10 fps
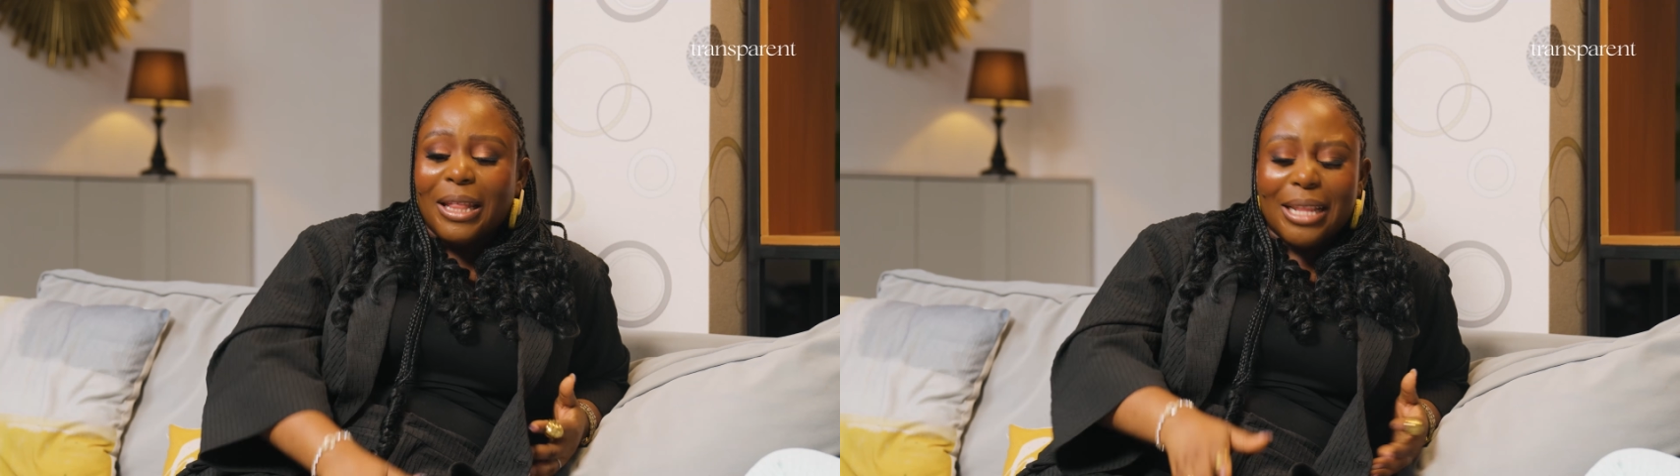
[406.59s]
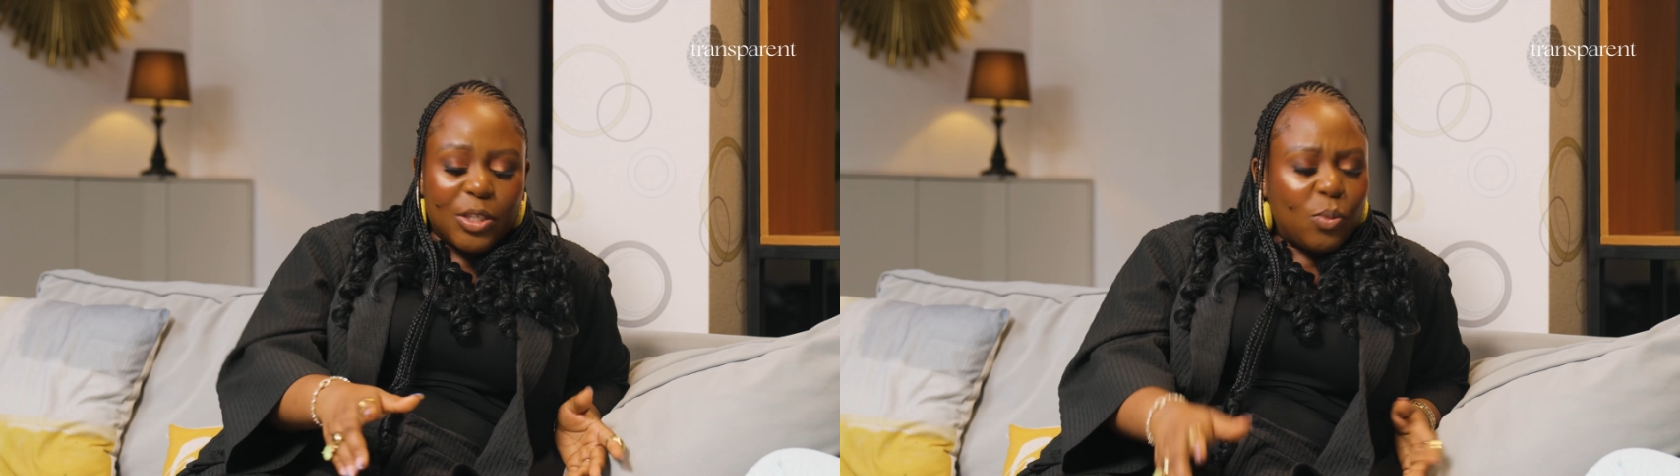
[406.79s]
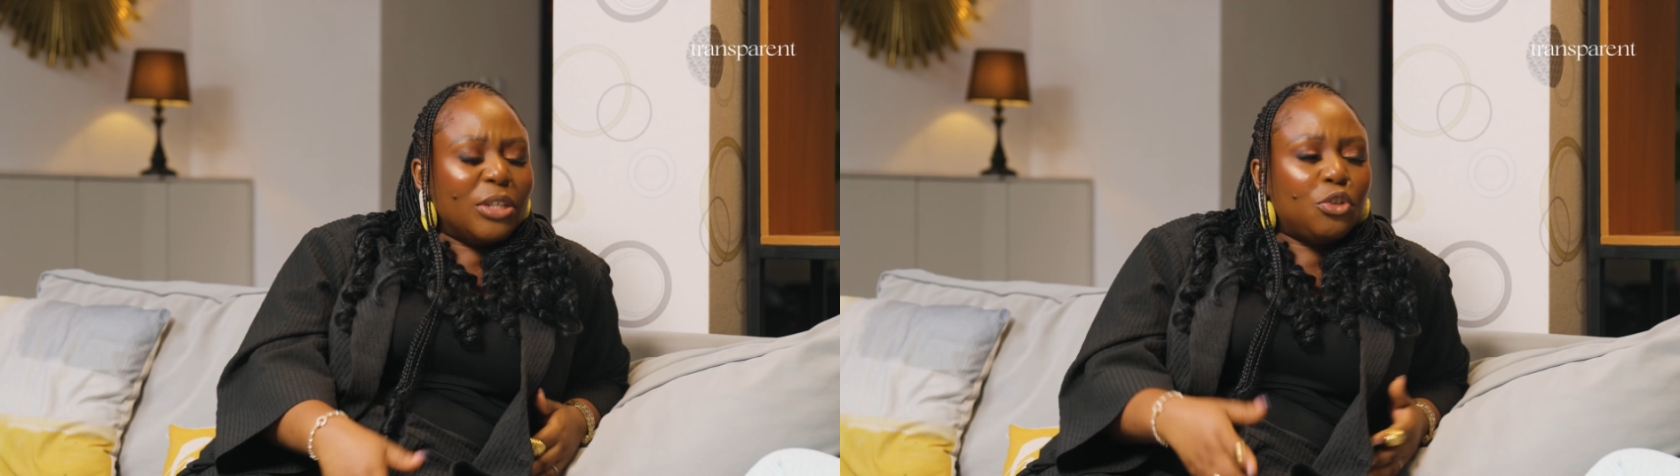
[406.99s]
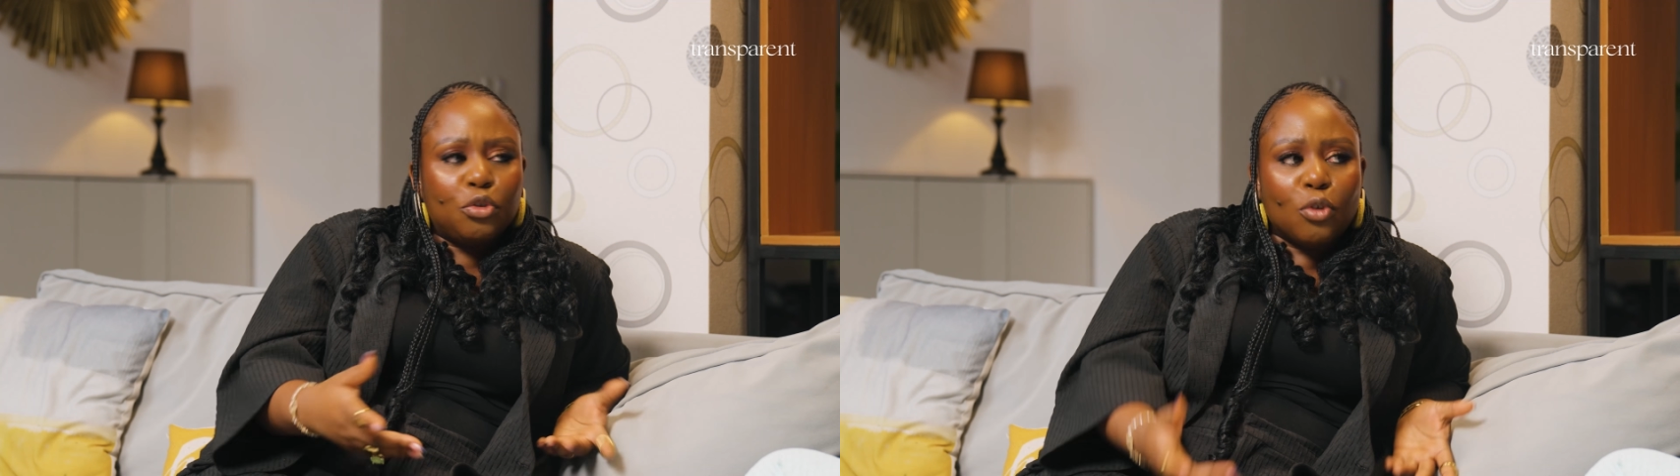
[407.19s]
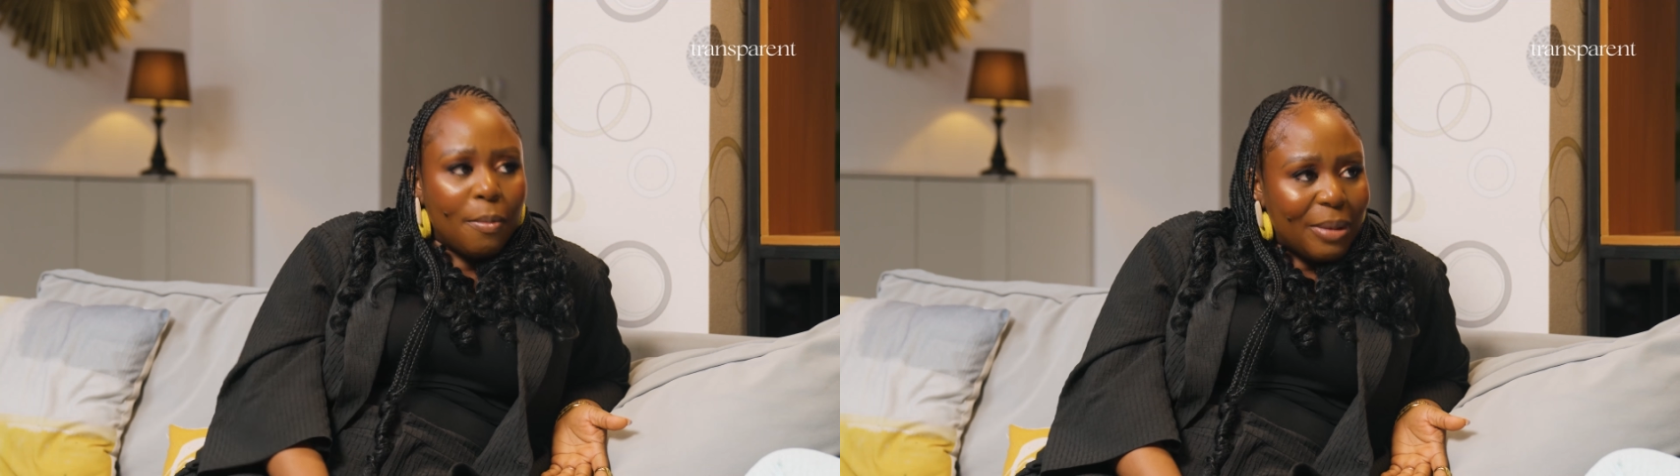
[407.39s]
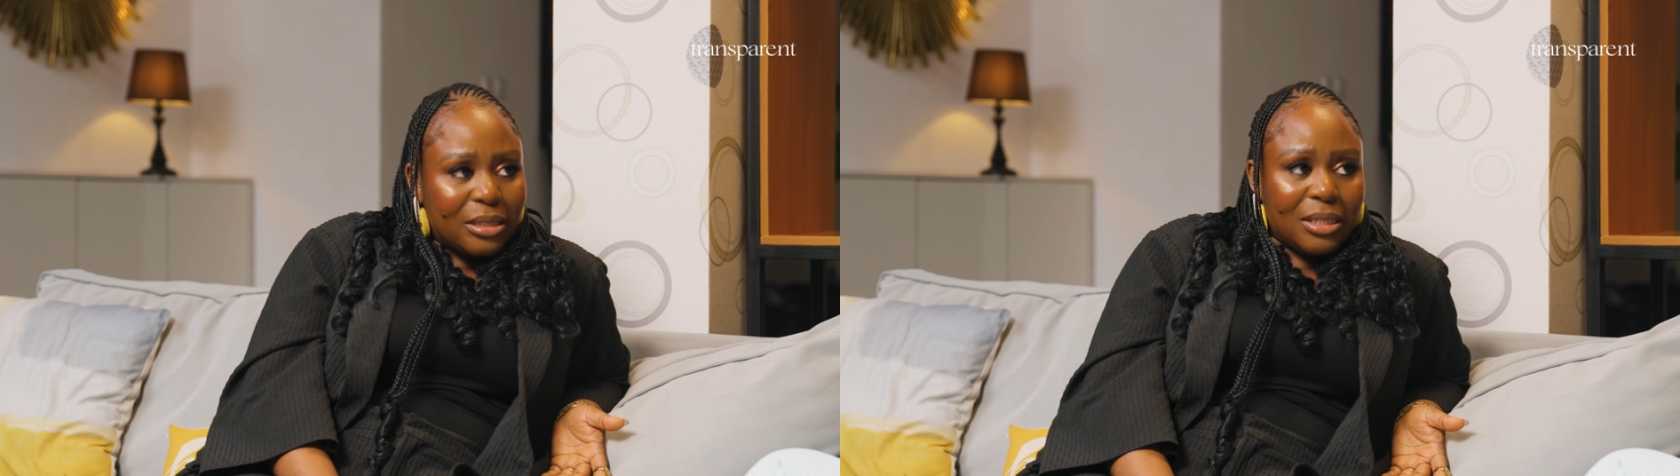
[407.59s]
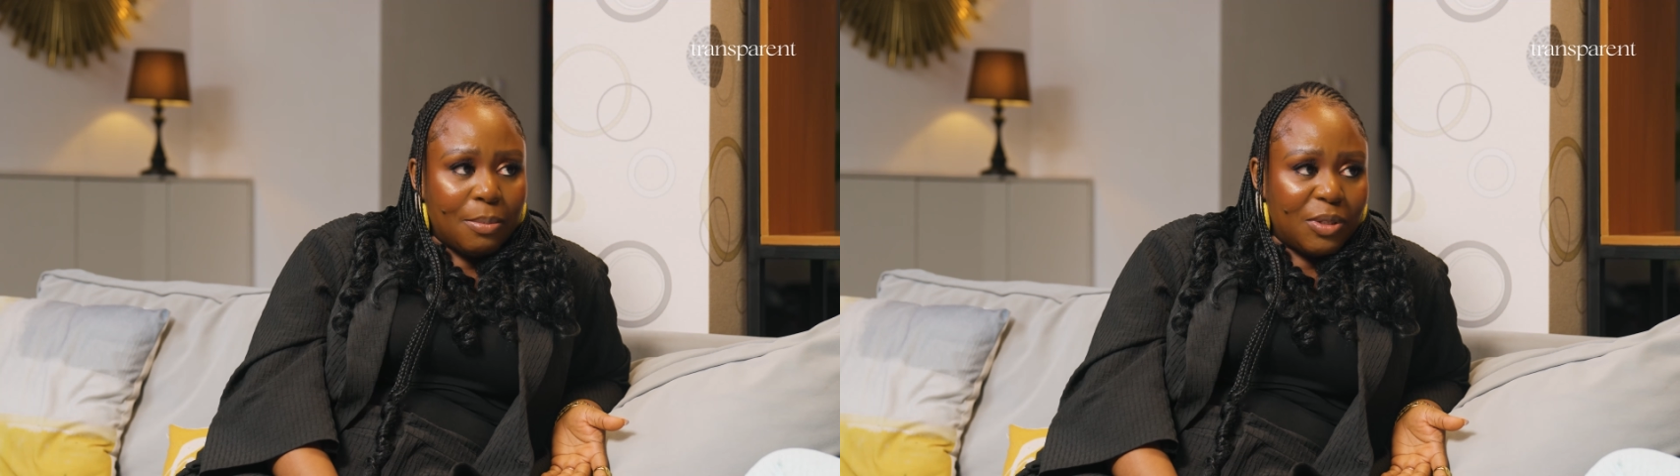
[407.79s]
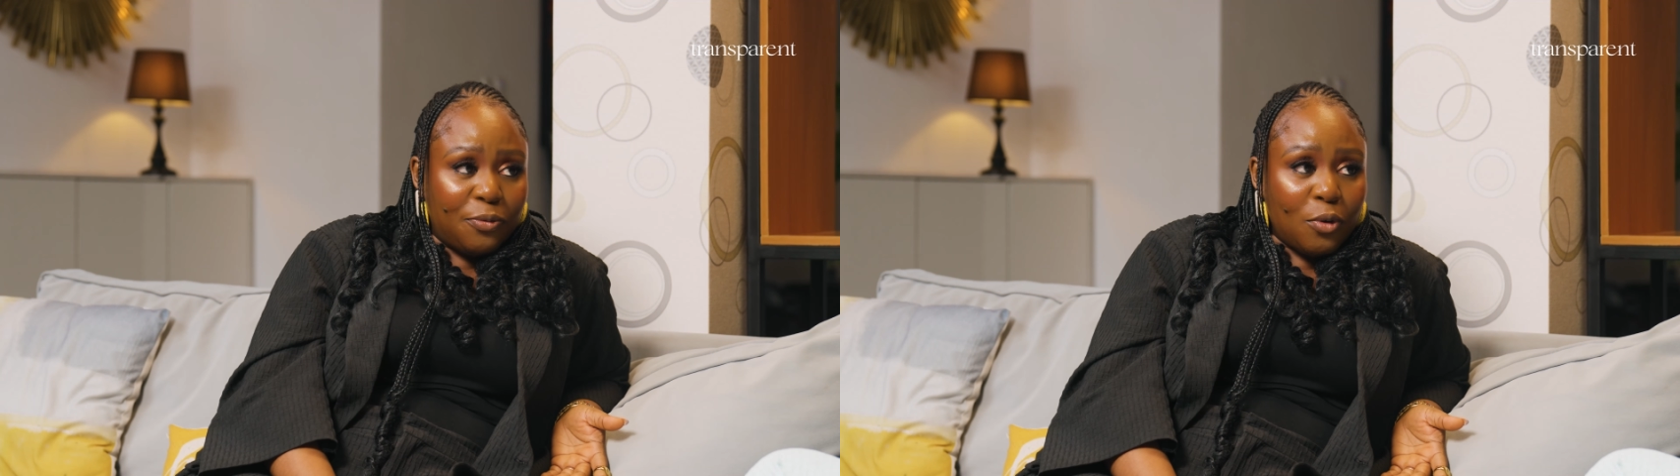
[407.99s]
That's where trauma
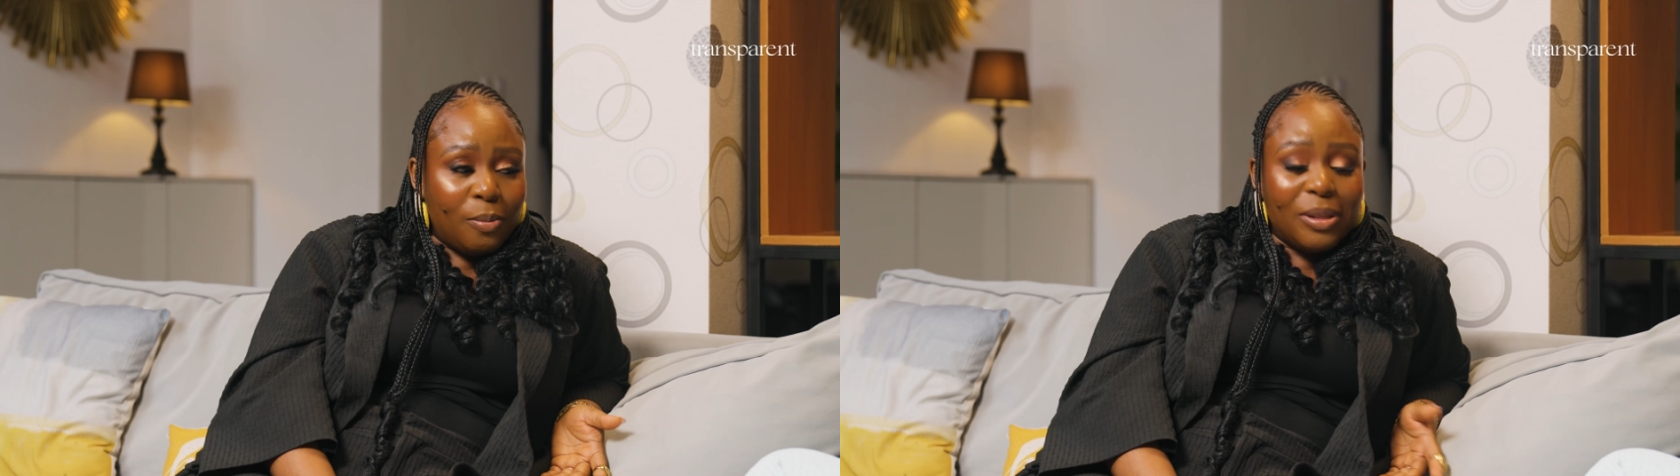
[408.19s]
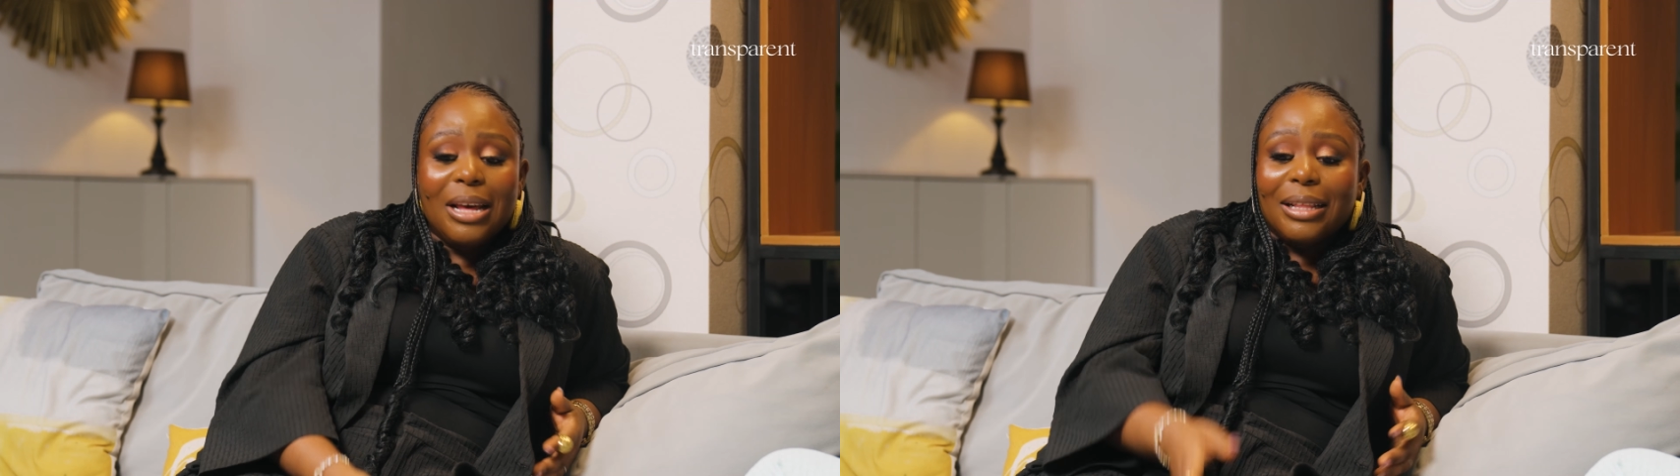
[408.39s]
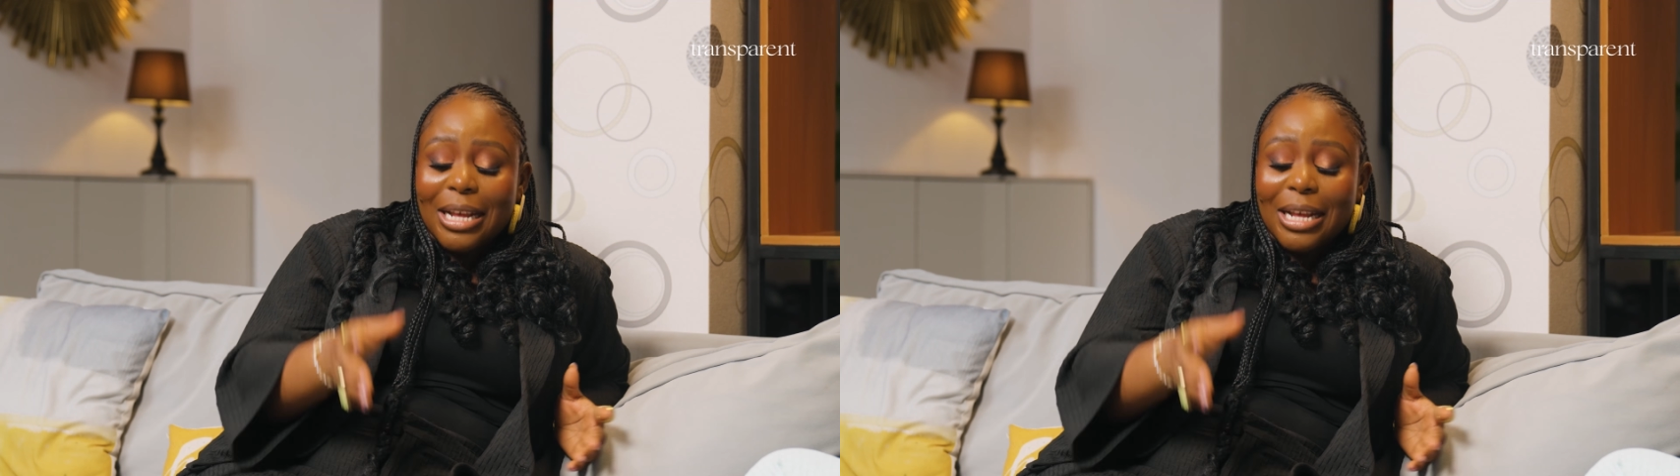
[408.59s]
stems from.